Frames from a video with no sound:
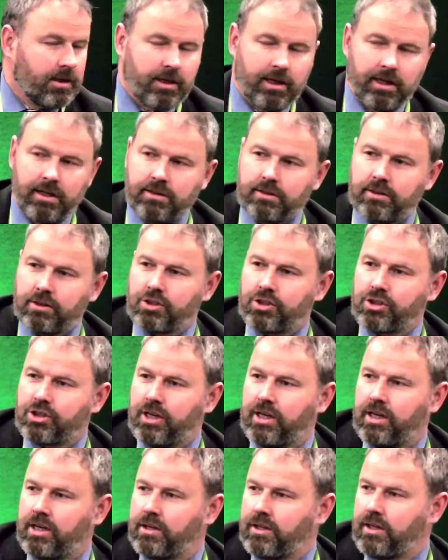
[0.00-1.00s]
and to
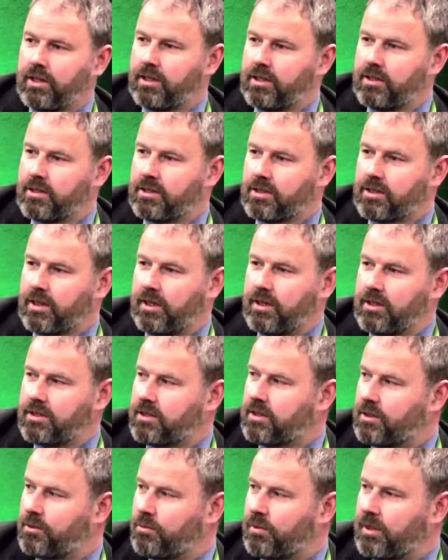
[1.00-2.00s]
share the
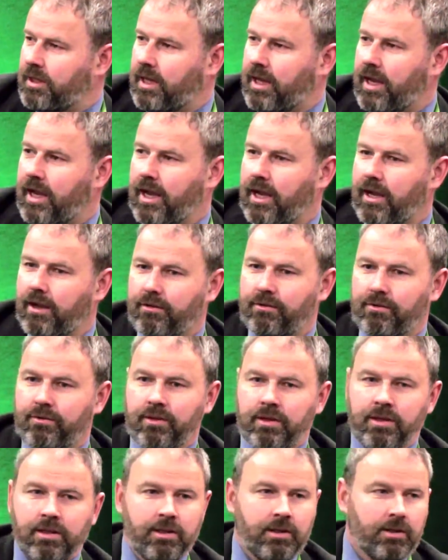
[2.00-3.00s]
insights that we have.
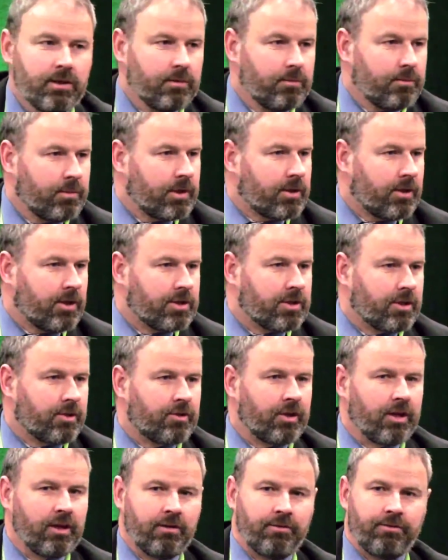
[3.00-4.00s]
Because I
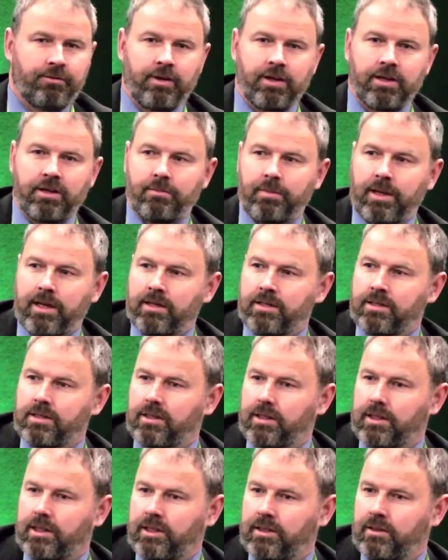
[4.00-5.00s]
think
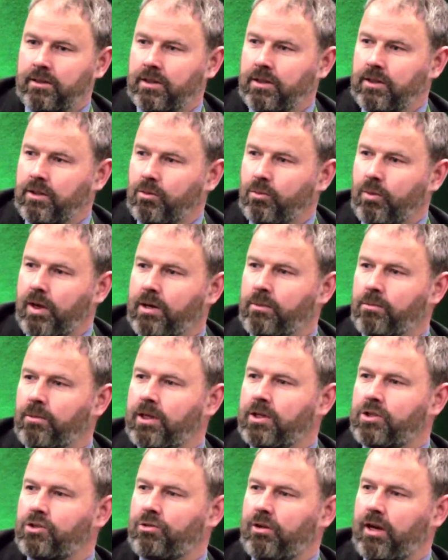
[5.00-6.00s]
fundamentally, when
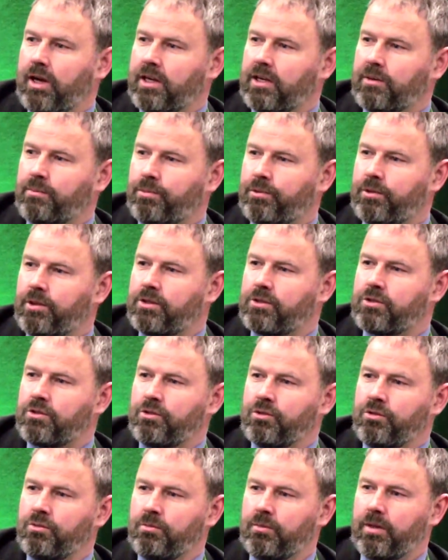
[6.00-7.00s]
we try to
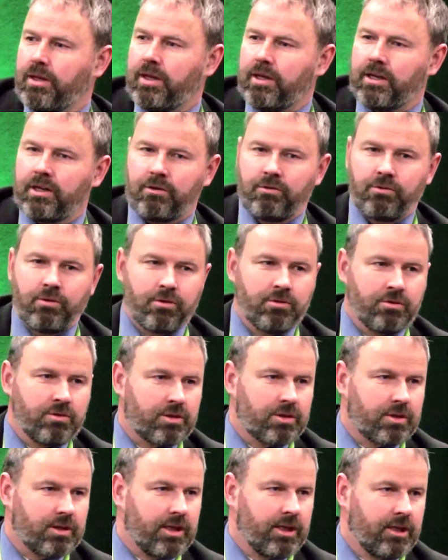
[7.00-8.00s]
presume in our own
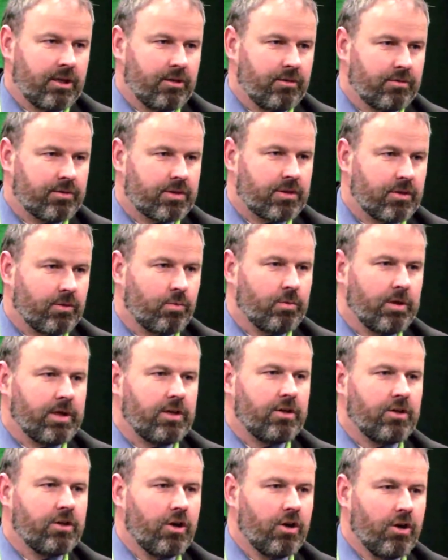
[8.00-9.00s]
selves that we
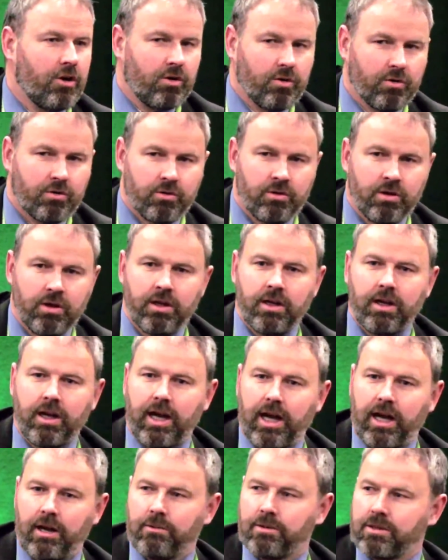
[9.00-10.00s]
know
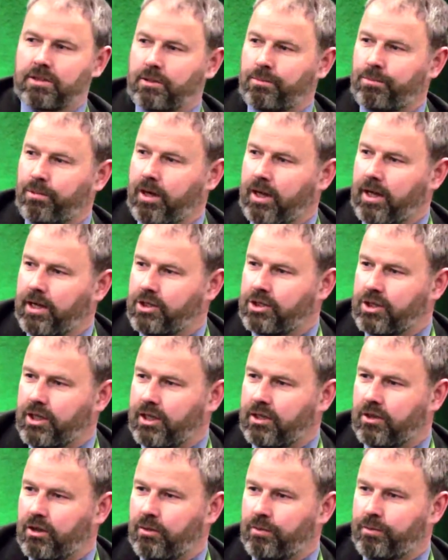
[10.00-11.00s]
how a supply
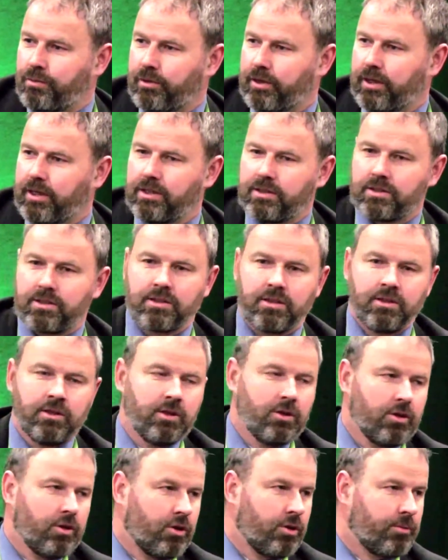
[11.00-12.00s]
chain operates,
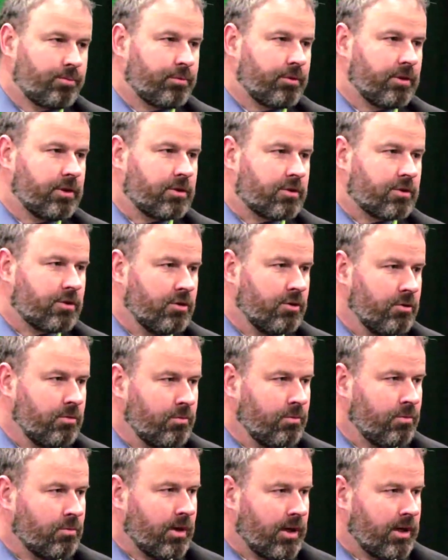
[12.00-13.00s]
or
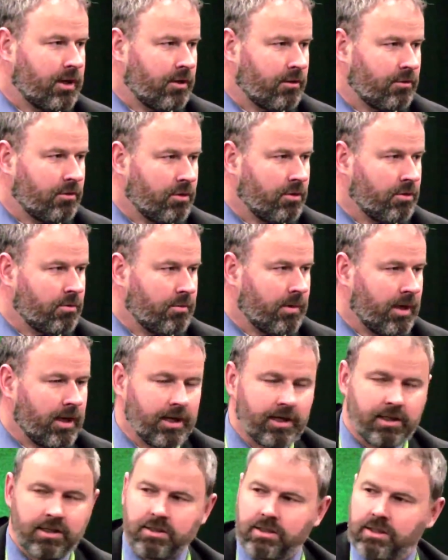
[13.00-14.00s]
presume in our own
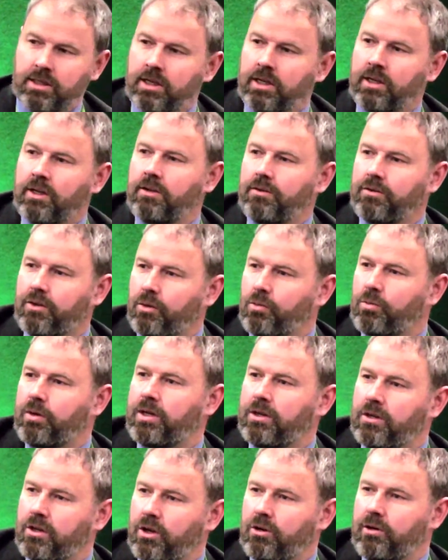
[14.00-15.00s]
minds that
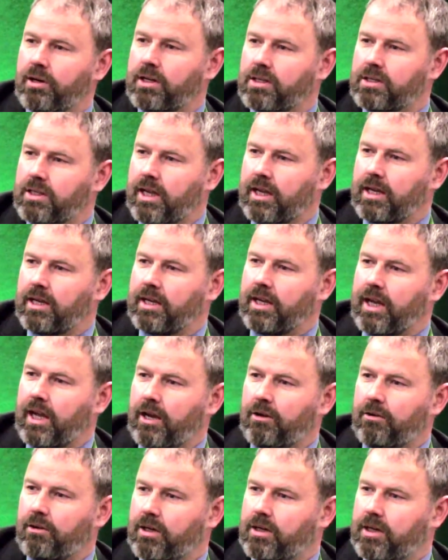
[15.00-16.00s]
we know exactly
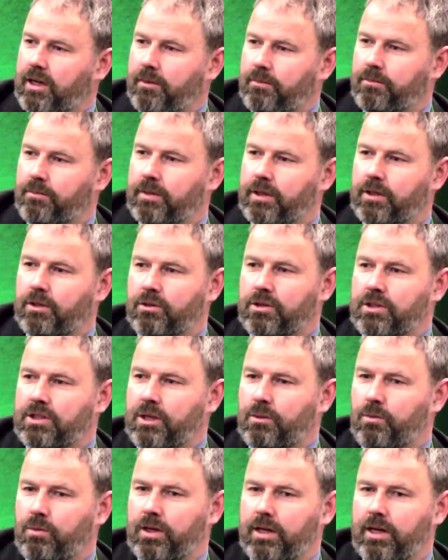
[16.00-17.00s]
how a company or
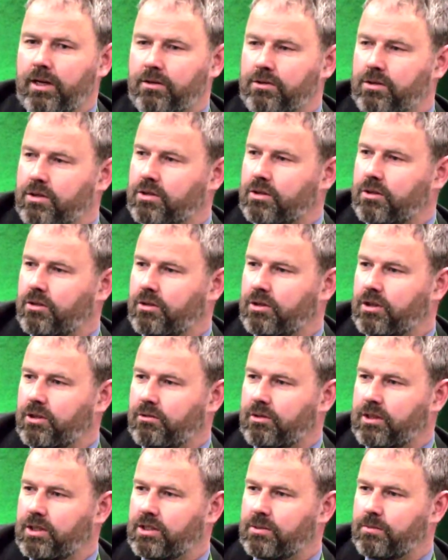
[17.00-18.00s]
someone else is going to
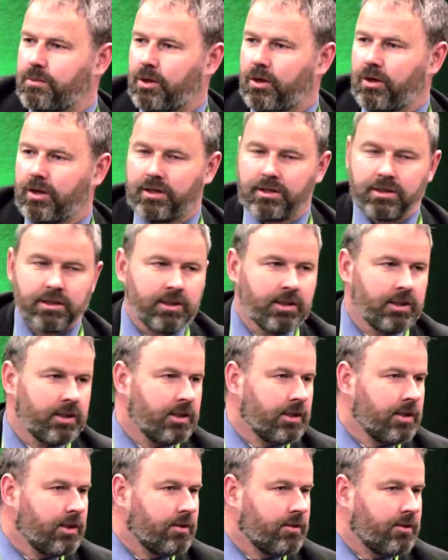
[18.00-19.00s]
respond,
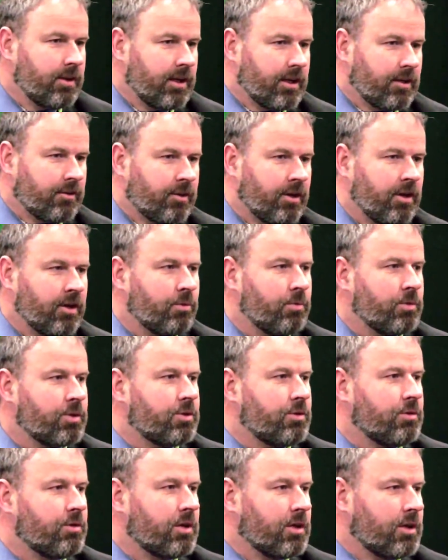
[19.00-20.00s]
then I think we're
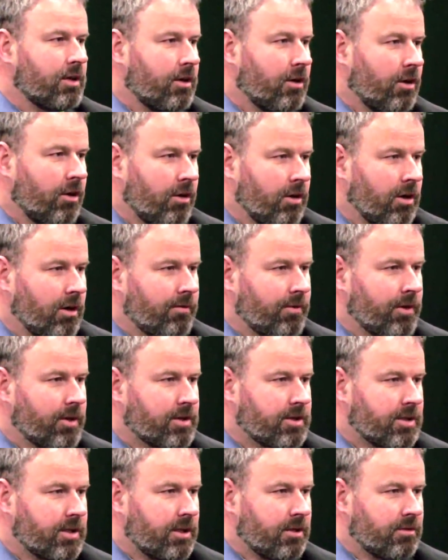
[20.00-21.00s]
doing all of
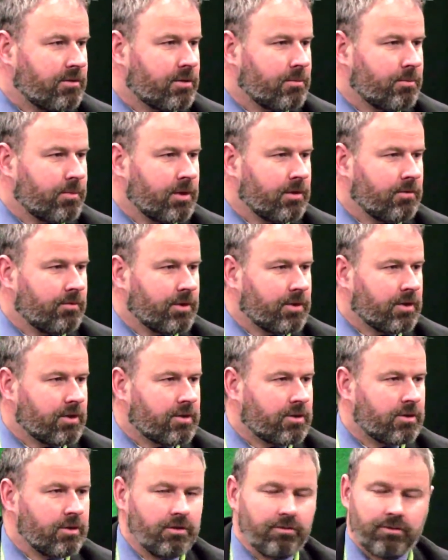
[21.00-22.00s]
ourselves a bit of a
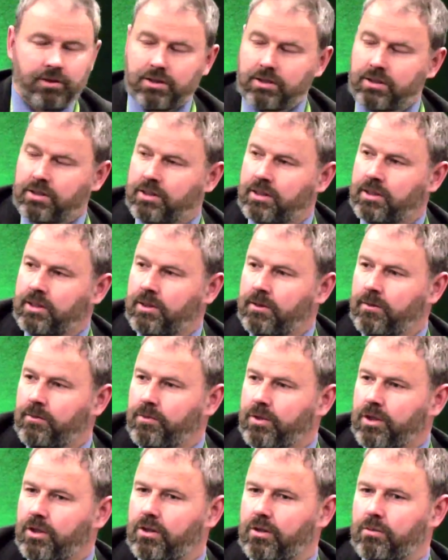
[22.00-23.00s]
disservice.
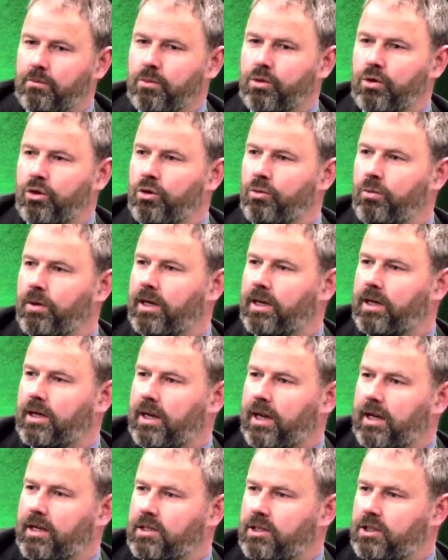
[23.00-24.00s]
That the more we can
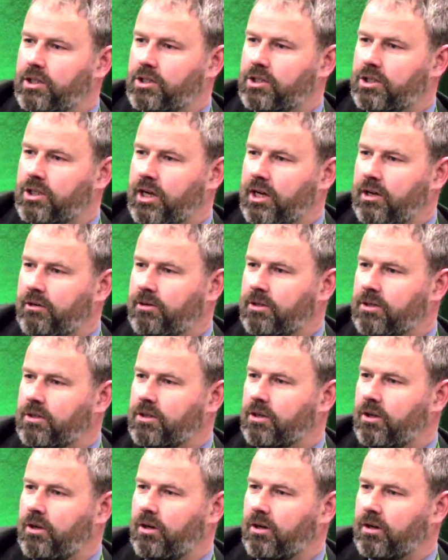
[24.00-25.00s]
actually share and
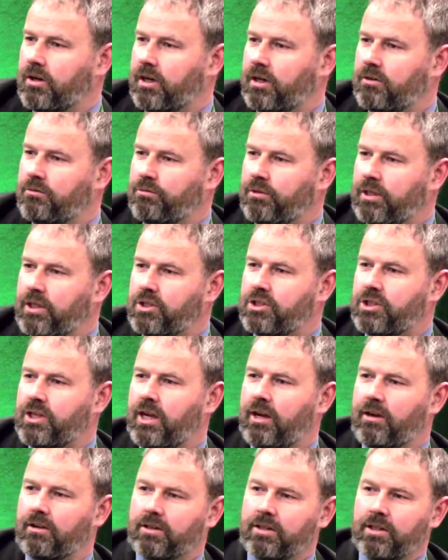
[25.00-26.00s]
talk and reach
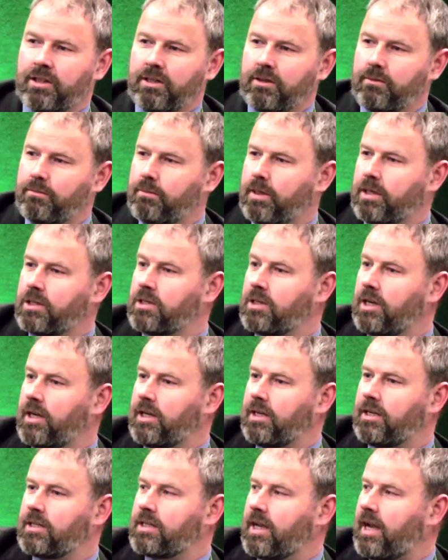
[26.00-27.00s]
out, much
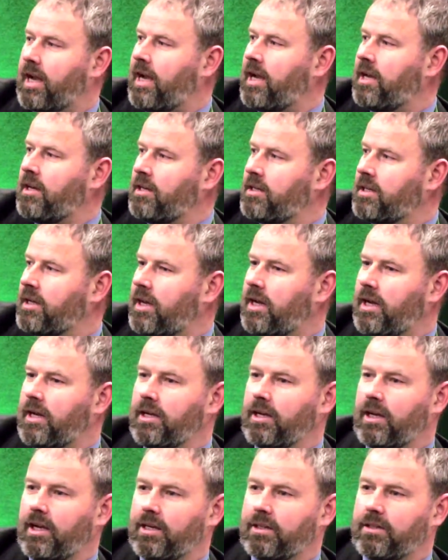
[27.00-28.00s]
like as Alan
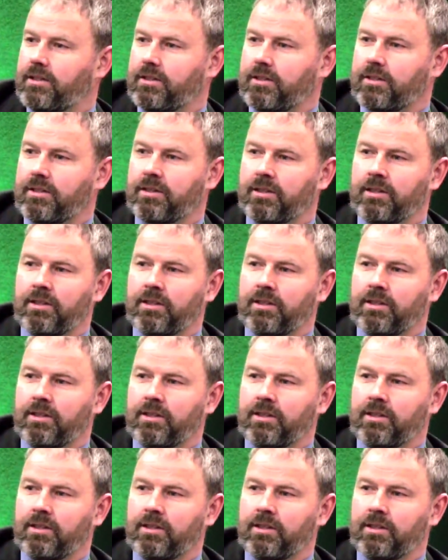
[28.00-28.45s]
highlighted